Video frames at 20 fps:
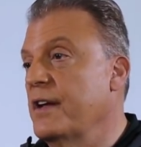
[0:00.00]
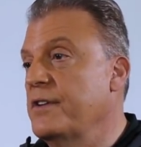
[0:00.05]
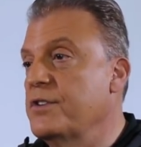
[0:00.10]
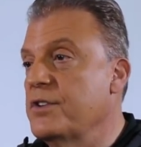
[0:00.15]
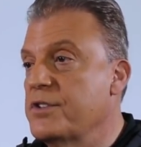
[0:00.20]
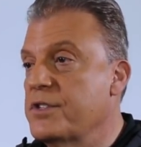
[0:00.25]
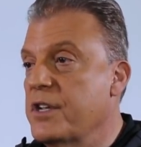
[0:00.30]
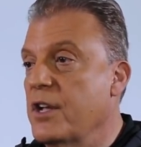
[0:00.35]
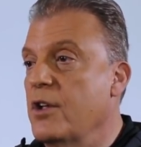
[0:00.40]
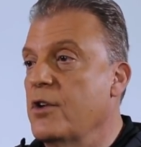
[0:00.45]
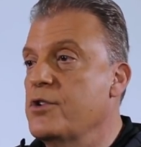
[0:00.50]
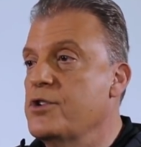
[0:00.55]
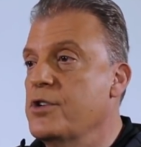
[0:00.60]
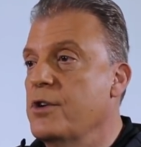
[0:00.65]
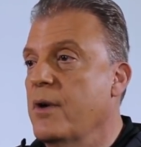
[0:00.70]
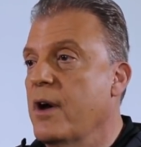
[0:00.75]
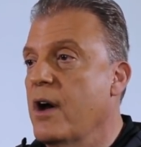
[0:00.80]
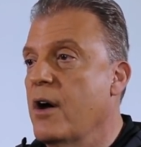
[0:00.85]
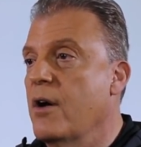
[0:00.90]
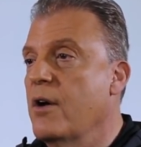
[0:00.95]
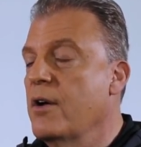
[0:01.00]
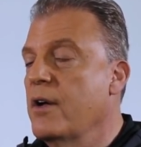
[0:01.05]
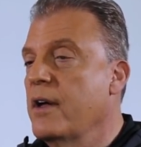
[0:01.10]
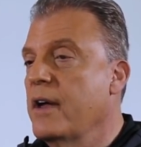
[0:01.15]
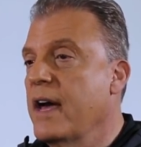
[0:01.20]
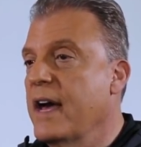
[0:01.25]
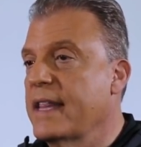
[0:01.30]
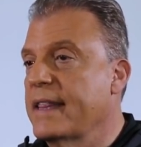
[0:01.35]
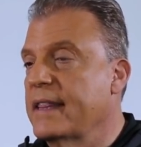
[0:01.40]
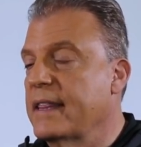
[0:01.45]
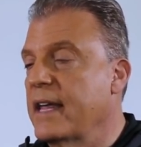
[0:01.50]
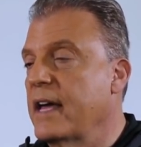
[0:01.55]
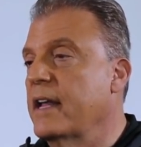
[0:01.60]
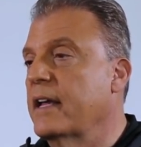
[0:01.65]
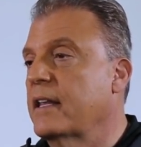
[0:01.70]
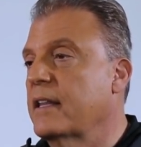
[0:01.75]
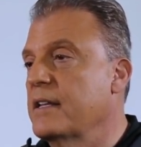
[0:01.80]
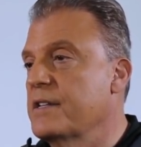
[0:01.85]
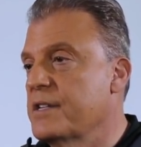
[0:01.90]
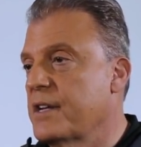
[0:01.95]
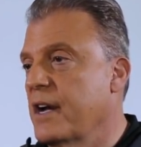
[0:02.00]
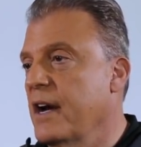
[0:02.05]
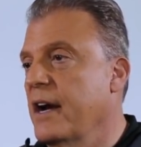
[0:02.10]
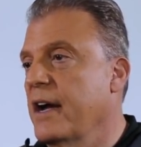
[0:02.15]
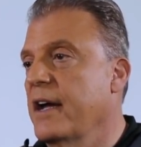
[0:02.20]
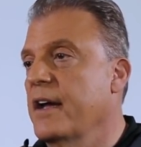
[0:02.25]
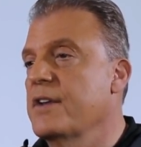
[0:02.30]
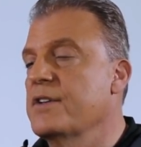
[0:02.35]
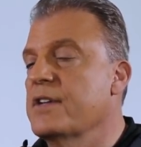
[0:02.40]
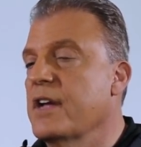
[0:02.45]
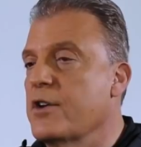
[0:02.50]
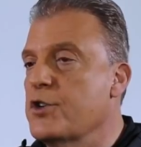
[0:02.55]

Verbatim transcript: That just tells you how athletic this guy is,